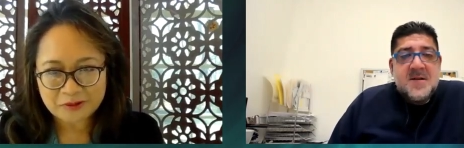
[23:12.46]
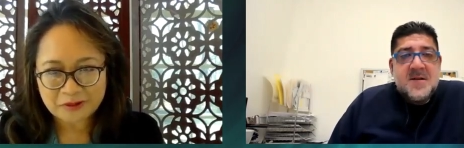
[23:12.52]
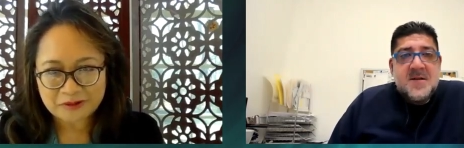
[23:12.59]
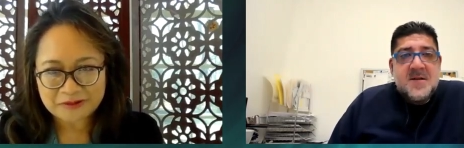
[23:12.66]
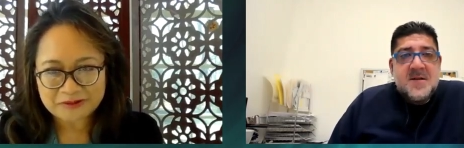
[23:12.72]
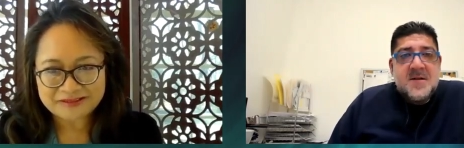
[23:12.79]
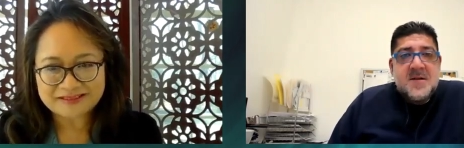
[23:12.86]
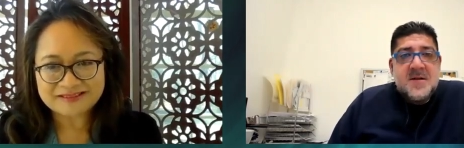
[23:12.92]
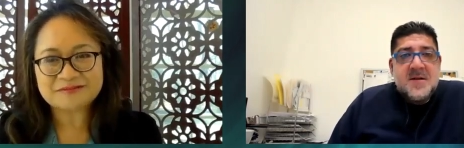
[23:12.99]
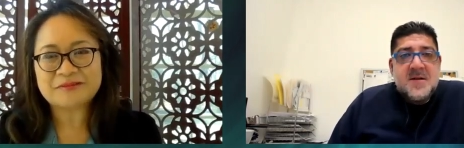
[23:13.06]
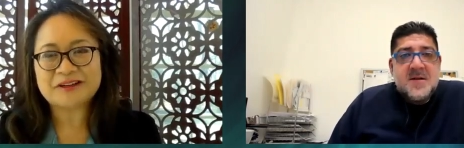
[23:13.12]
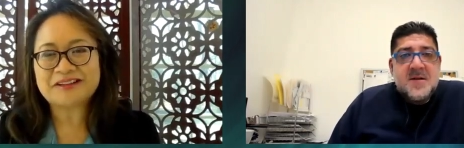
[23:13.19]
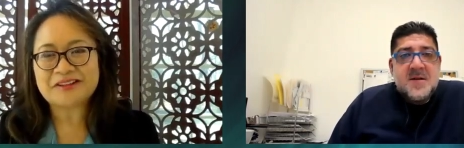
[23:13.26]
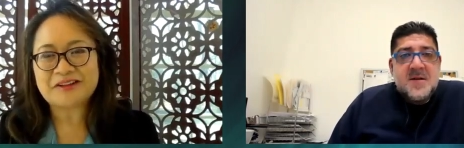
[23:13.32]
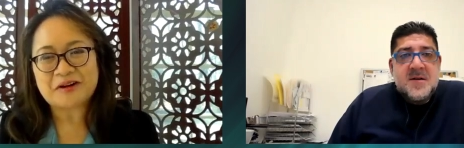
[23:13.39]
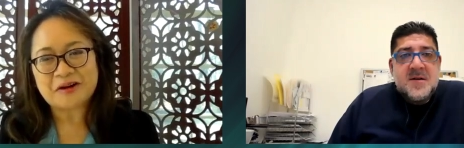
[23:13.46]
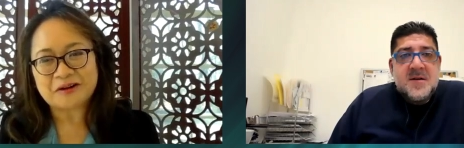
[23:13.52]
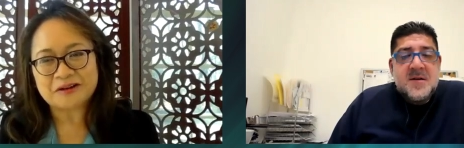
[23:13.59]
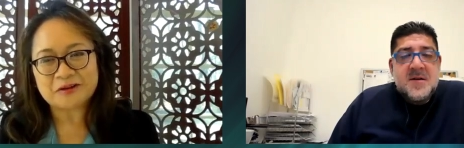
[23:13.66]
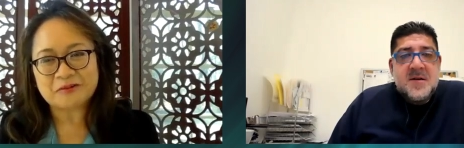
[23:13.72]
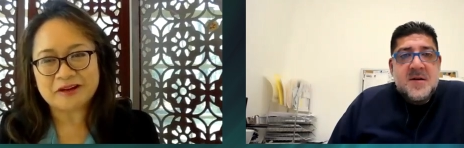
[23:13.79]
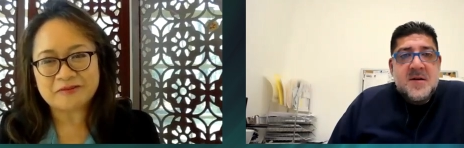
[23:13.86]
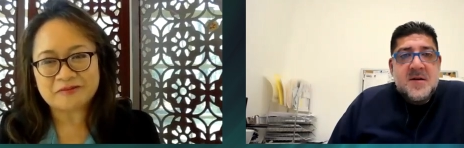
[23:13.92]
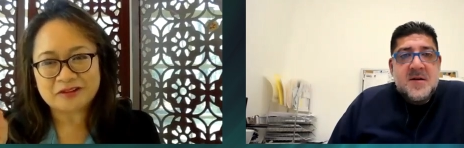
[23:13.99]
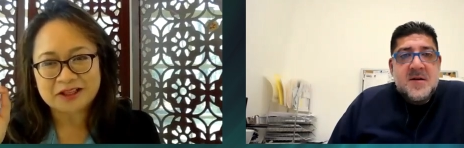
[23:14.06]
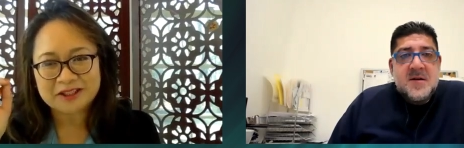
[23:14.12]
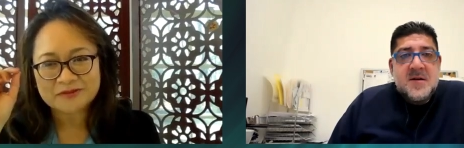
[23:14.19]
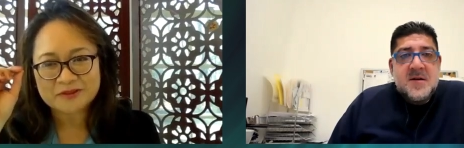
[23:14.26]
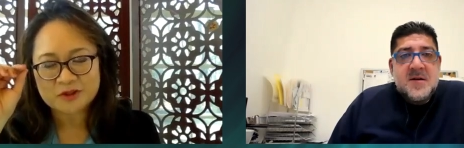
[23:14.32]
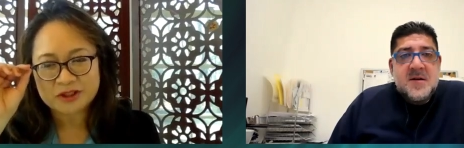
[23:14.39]
Speaker 1: Road, right in the heart of Great
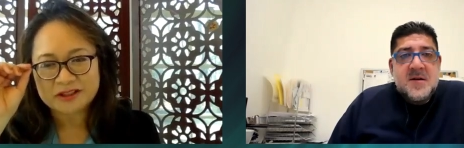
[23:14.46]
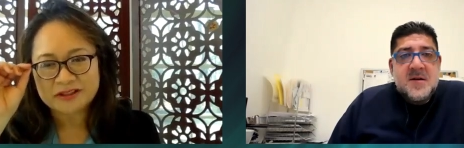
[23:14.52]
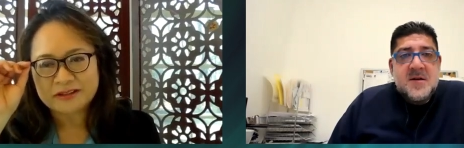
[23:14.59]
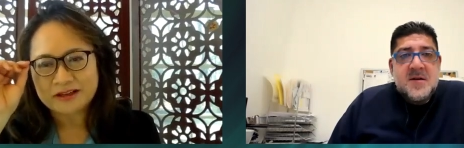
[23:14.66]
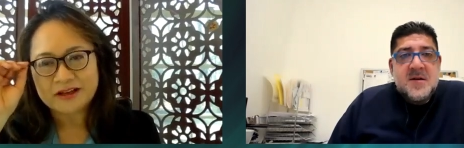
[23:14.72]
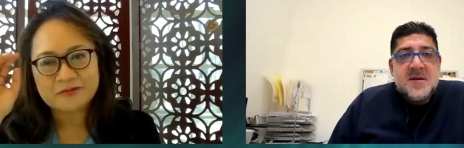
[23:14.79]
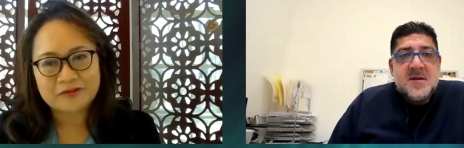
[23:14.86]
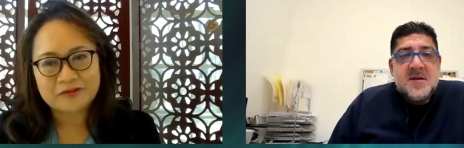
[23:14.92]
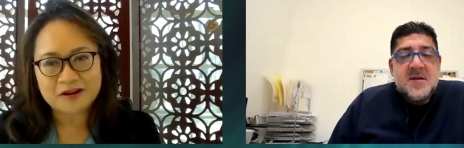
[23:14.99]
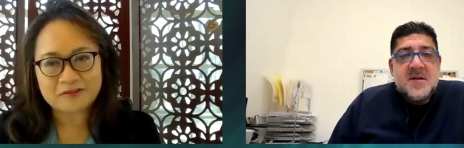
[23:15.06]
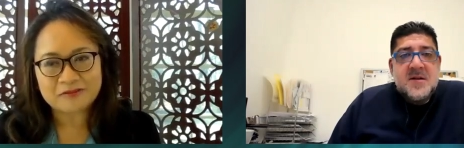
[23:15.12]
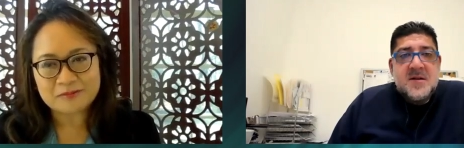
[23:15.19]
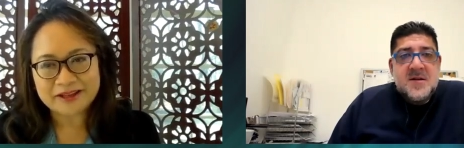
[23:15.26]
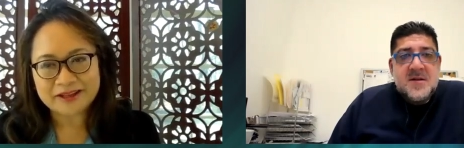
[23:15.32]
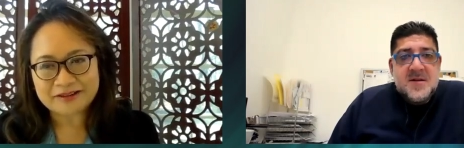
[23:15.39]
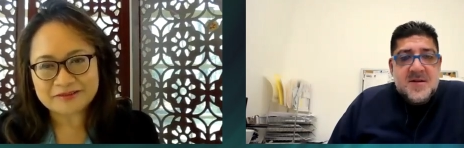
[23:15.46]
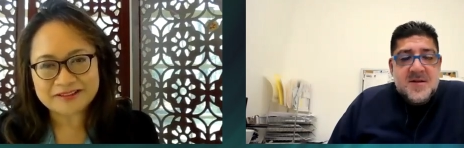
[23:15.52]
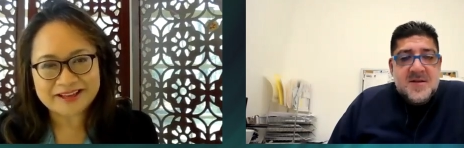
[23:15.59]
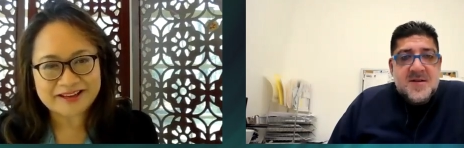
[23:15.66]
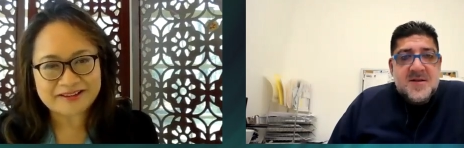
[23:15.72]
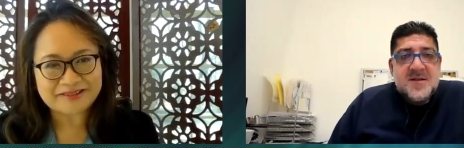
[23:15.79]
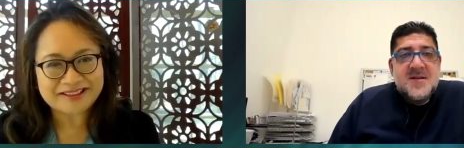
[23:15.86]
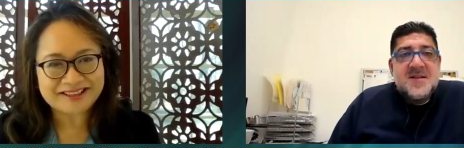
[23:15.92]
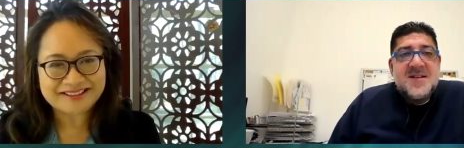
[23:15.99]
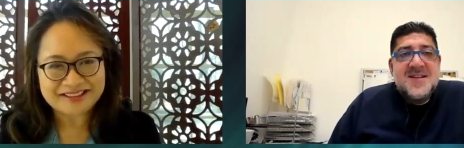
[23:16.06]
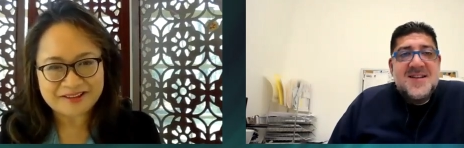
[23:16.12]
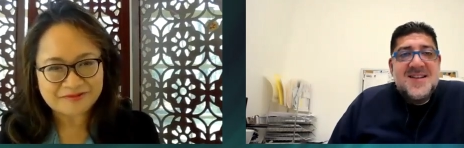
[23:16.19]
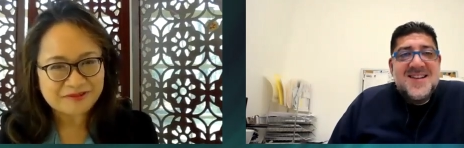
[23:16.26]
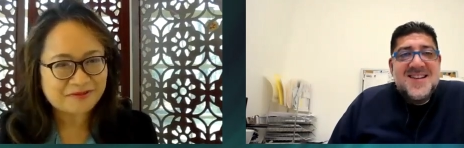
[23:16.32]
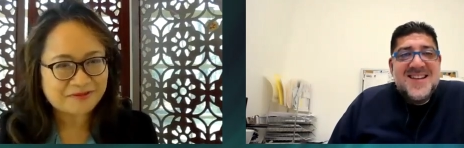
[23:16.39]
Falls, Virginia, not far from Loudoun County,
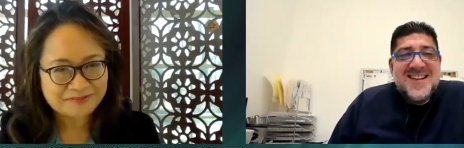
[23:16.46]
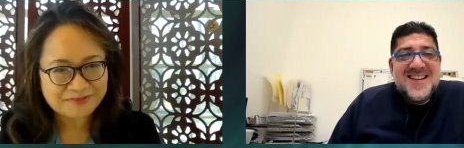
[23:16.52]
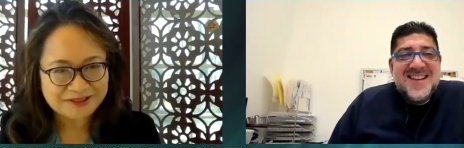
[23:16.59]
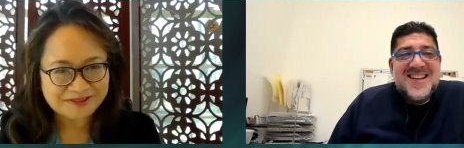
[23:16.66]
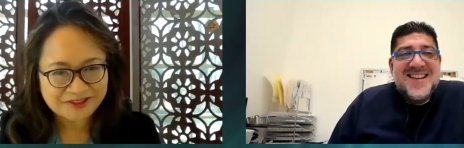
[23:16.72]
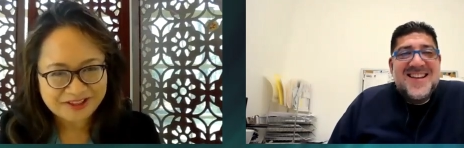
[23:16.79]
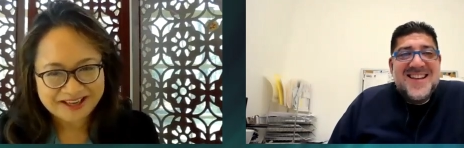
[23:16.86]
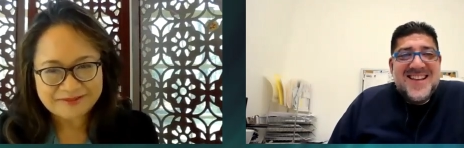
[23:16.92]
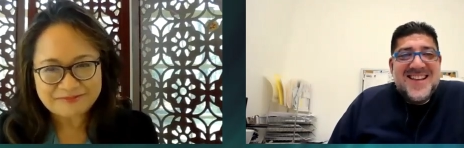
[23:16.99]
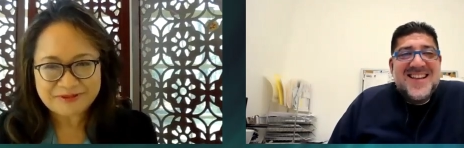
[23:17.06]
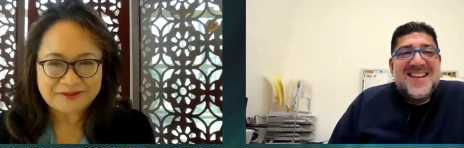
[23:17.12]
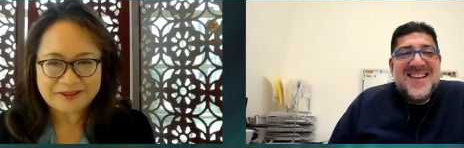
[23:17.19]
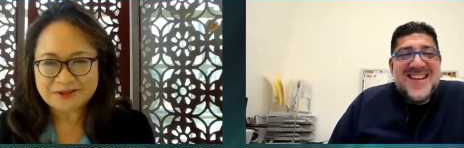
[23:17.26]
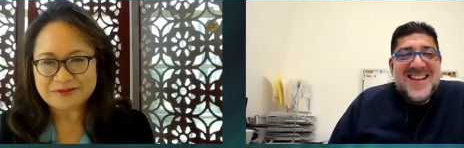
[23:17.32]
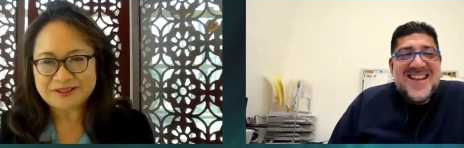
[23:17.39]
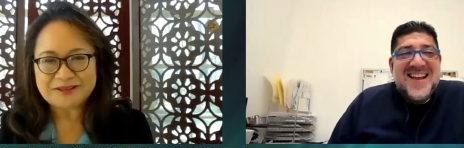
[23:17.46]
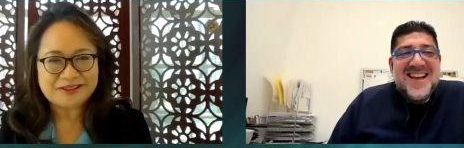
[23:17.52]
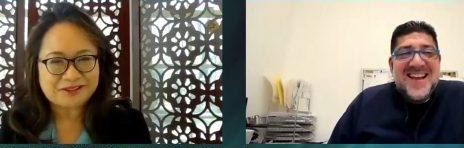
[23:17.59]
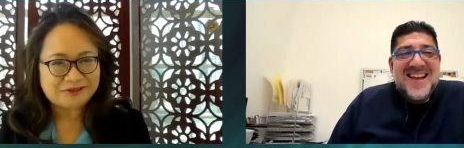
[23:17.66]
not far from UJ, probably 20,